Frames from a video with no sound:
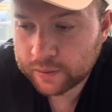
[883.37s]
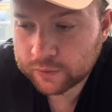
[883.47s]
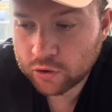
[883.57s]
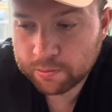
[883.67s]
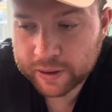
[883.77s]

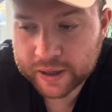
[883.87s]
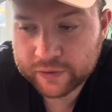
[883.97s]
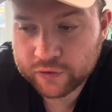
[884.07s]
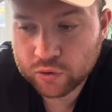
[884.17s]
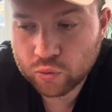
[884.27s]
compared
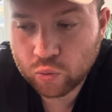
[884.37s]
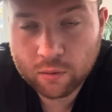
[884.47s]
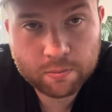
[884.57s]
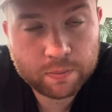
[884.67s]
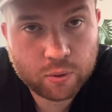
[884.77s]
to
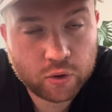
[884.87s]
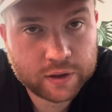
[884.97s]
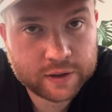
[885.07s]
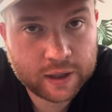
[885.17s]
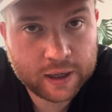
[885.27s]

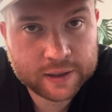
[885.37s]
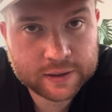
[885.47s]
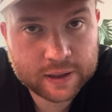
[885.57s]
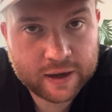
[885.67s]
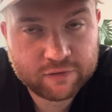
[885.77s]
1.9
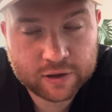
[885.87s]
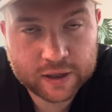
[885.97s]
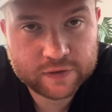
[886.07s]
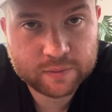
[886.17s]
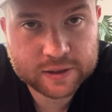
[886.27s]
every
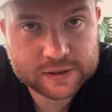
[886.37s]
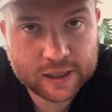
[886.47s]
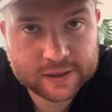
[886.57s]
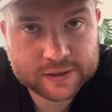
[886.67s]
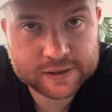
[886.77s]
90 minutes
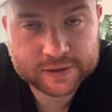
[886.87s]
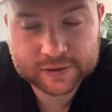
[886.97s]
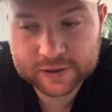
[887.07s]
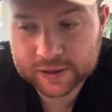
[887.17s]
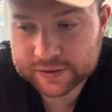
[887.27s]
last season.
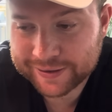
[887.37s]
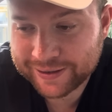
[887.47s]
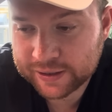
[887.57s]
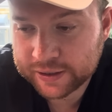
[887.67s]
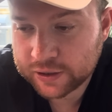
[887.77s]
So that's
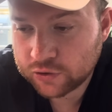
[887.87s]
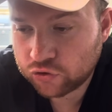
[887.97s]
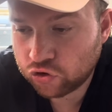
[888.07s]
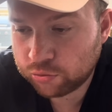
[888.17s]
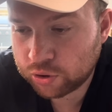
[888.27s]
nearly
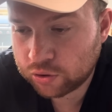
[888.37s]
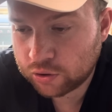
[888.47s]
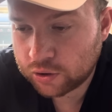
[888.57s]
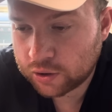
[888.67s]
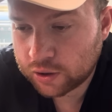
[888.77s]
double.
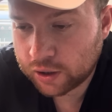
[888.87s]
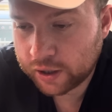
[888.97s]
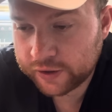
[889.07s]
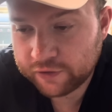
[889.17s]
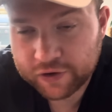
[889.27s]

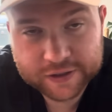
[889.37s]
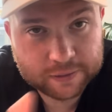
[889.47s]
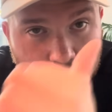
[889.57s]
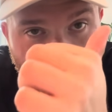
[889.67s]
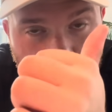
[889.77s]
They're facing
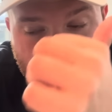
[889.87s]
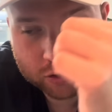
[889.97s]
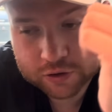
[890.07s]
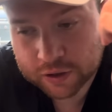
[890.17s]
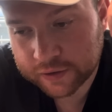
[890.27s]
more
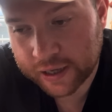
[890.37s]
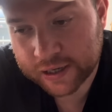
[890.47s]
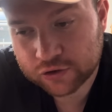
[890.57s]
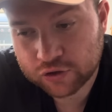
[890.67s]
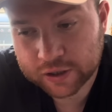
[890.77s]
shots, the
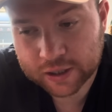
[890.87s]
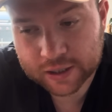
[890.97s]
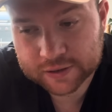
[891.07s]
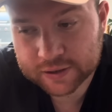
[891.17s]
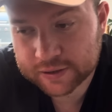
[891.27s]
XG
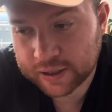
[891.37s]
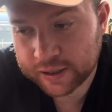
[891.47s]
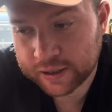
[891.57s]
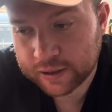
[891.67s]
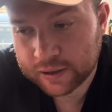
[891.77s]
against is higher,